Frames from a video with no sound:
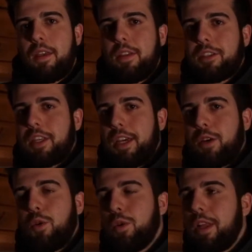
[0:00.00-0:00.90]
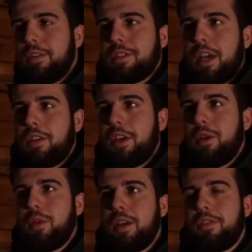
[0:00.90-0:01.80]
this like cool lifestyle that
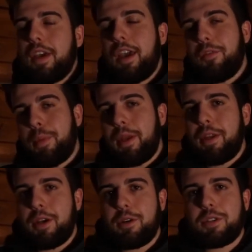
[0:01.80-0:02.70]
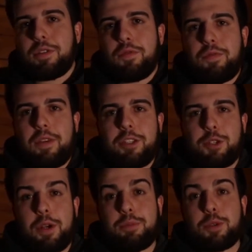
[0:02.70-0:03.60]
you live, like everybody knows
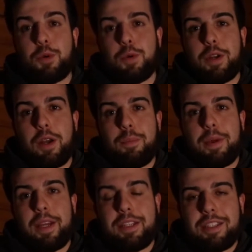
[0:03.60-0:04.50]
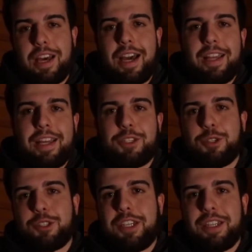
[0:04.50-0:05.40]
Instagram's cool and all, but it's the highlights.
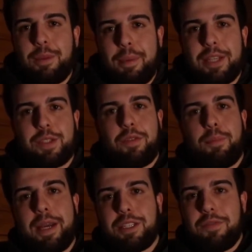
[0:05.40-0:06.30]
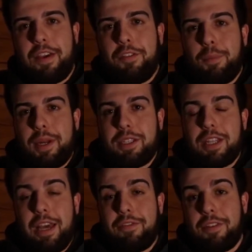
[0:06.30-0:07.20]
You're seeing the best of the best of everybody's
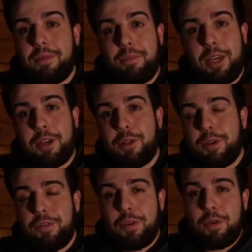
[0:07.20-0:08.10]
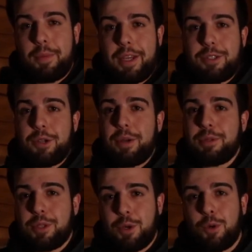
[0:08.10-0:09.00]
life, and me included. If you call my Instagram,
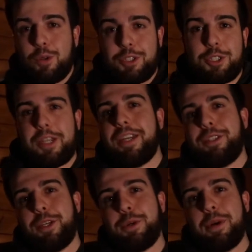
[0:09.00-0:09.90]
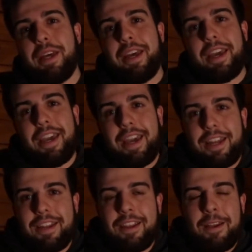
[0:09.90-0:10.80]
it's the coolest shit I do,
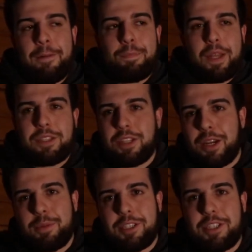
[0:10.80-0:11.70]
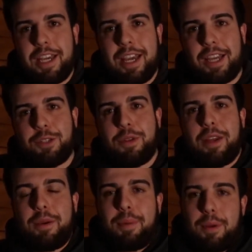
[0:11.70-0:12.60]
and that's not a mistake. I do that
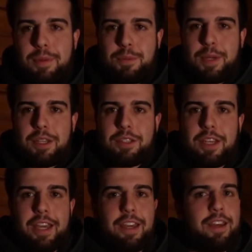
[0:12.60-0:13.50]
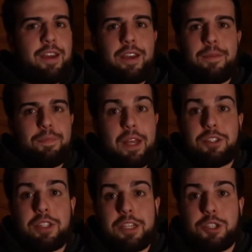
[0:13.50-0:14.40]
on purpose because like that's that's